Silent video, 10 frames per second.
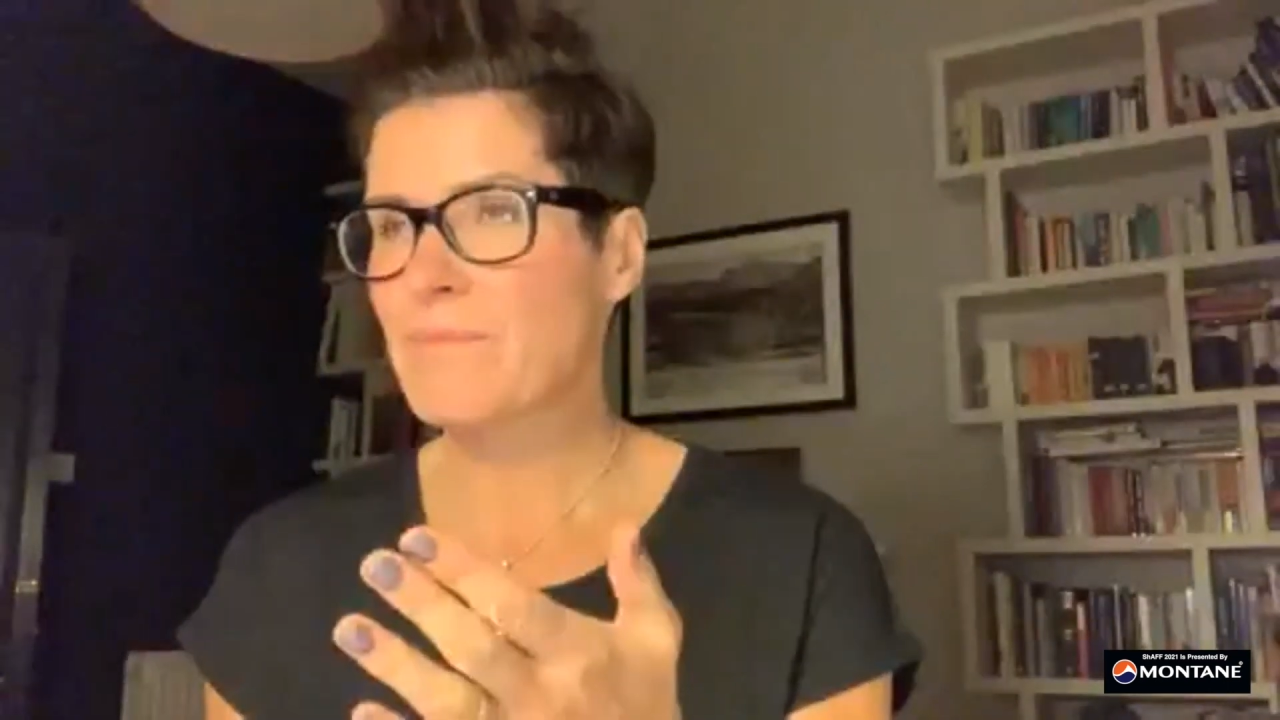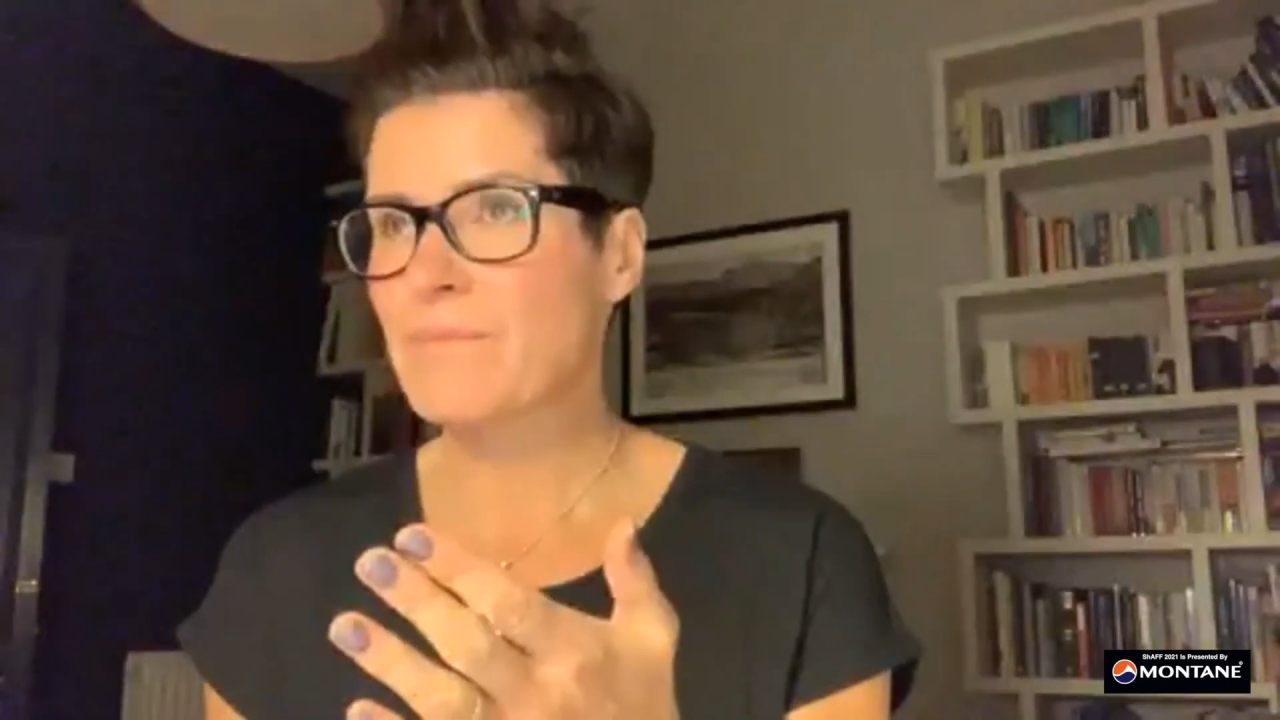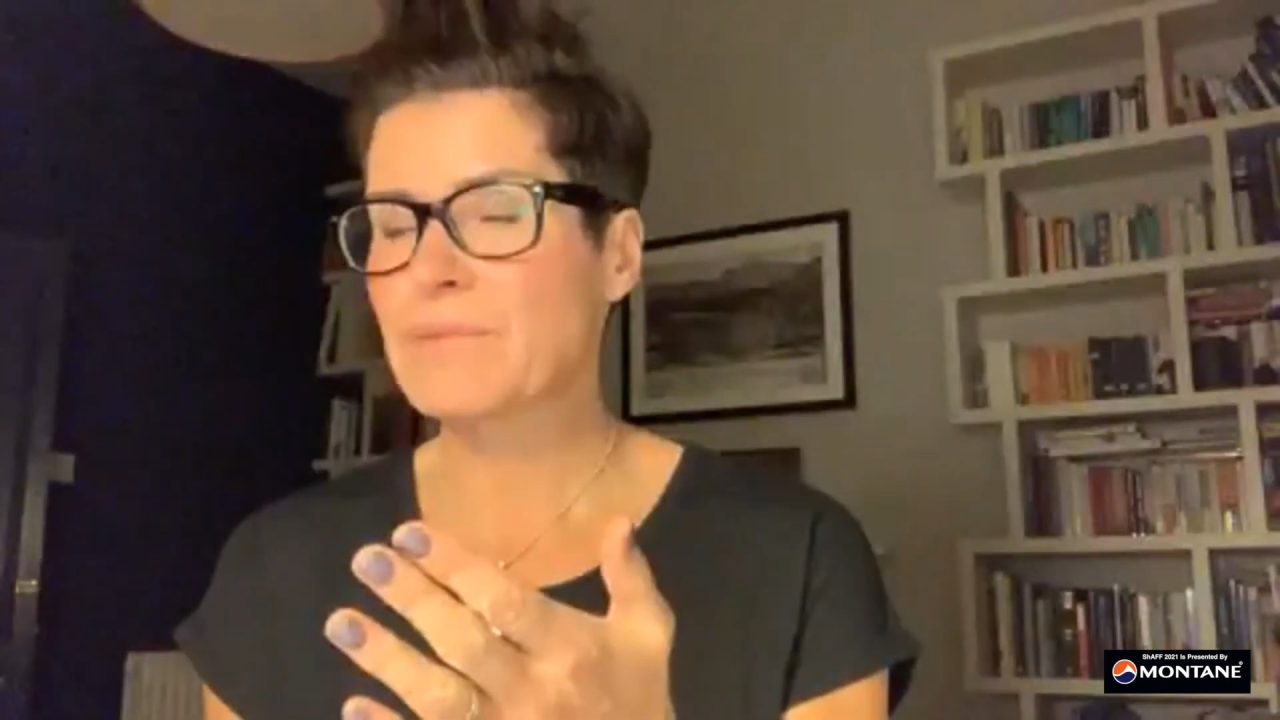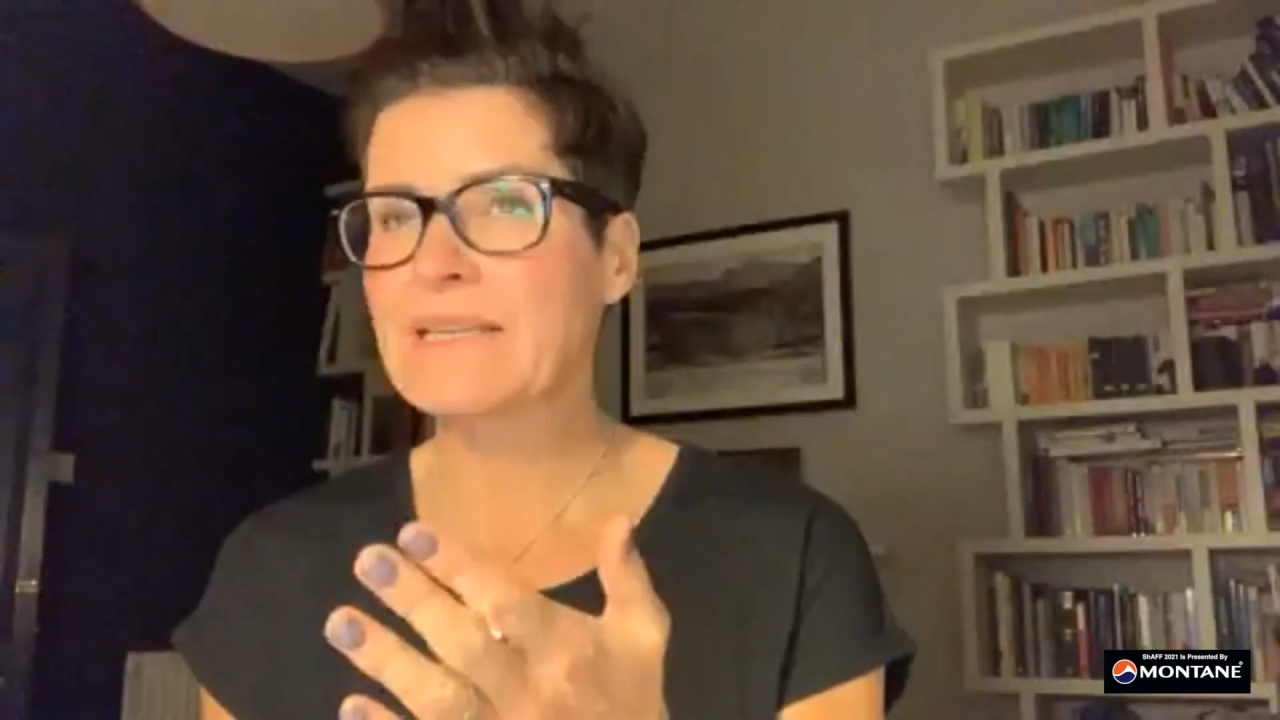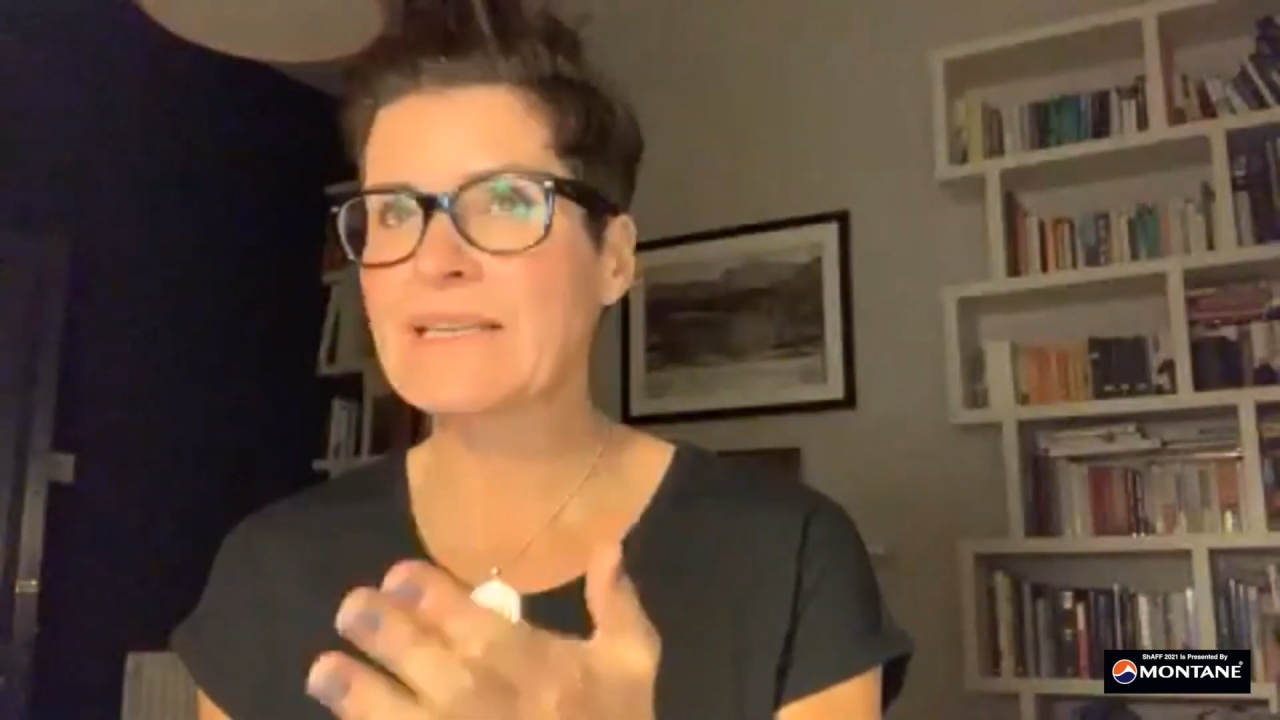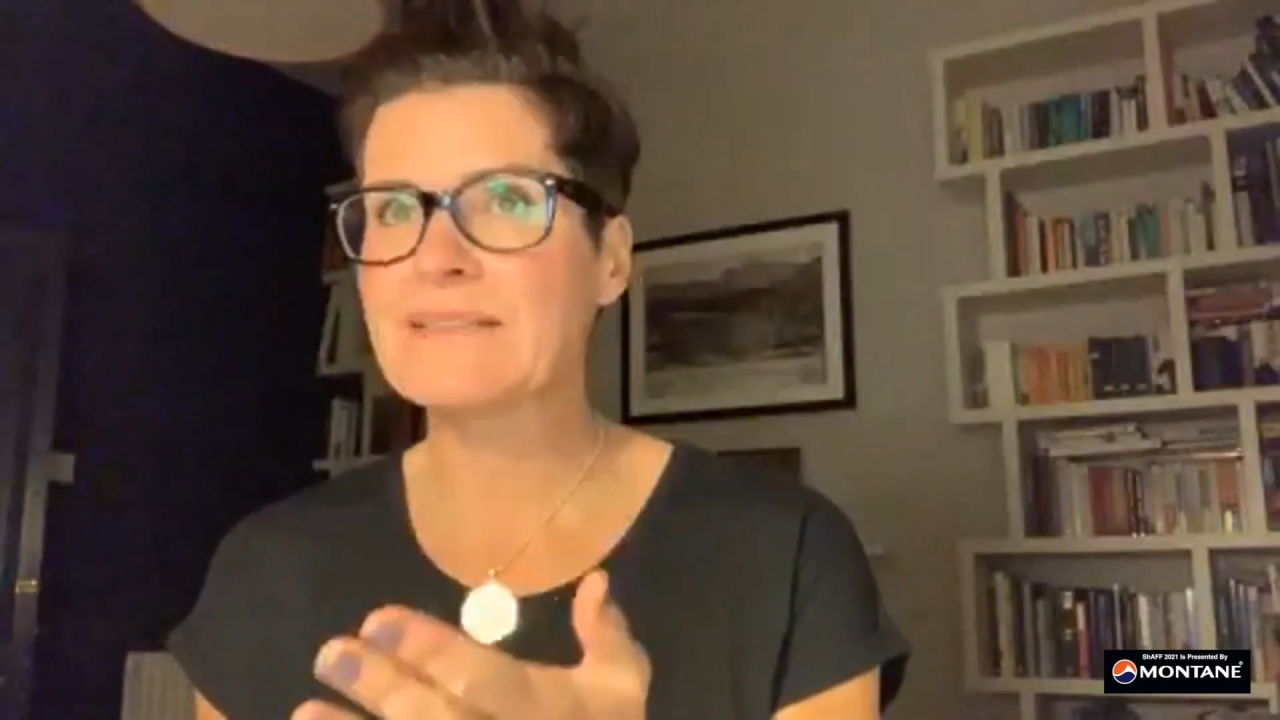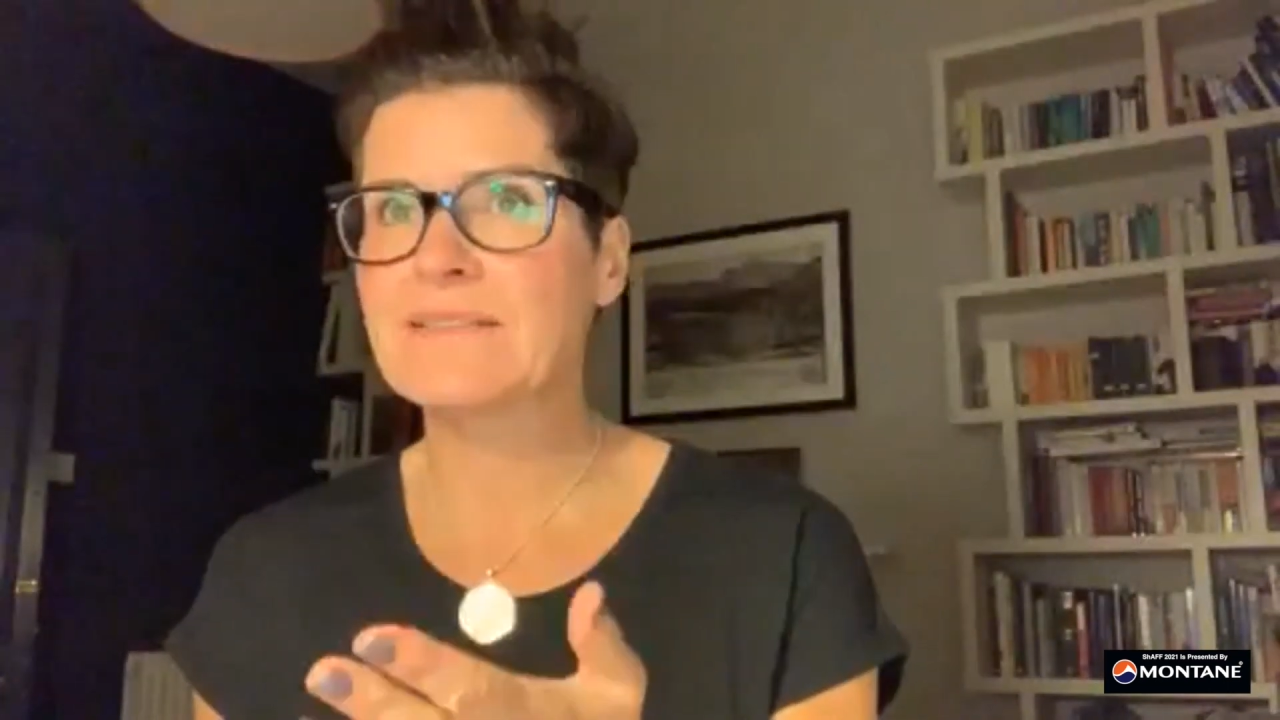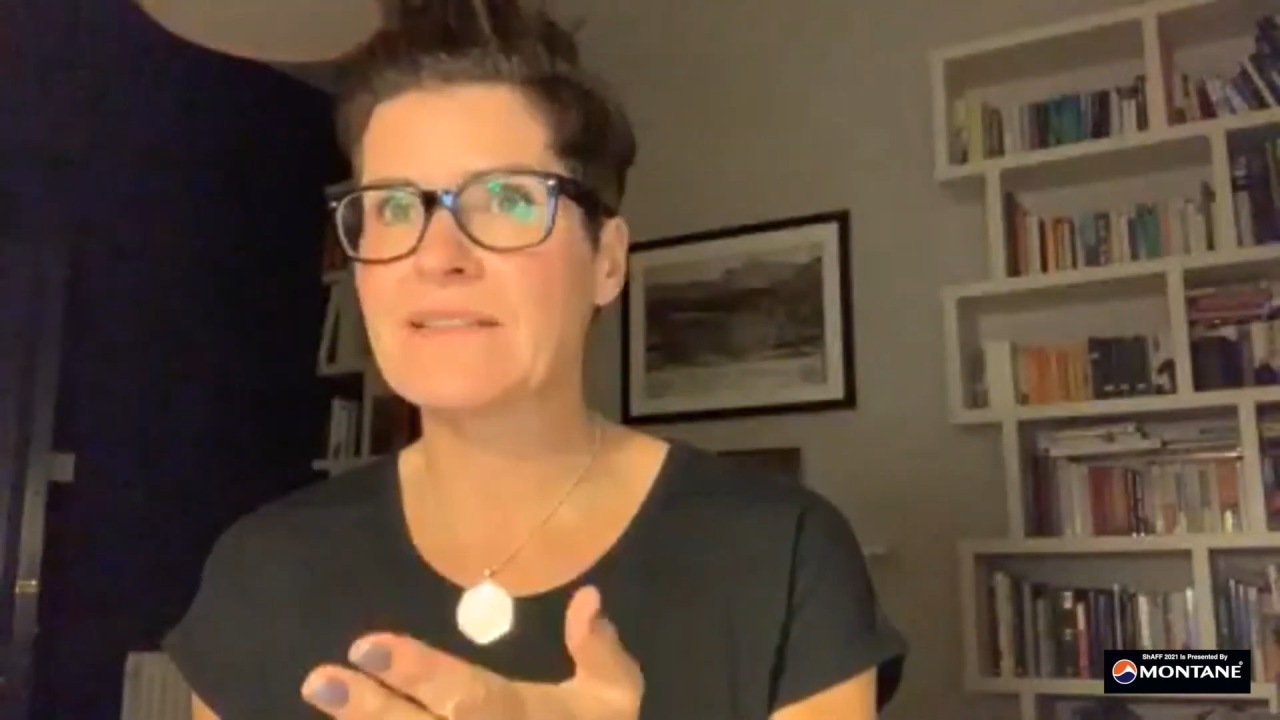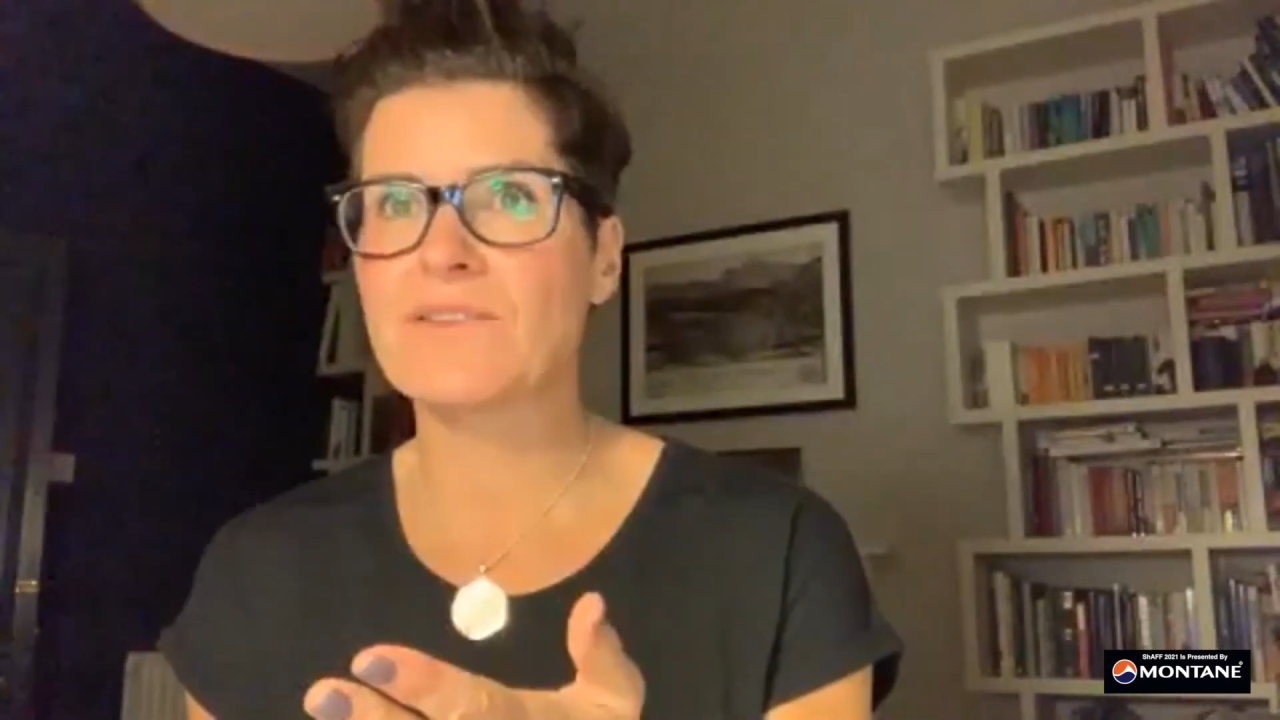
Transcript: place that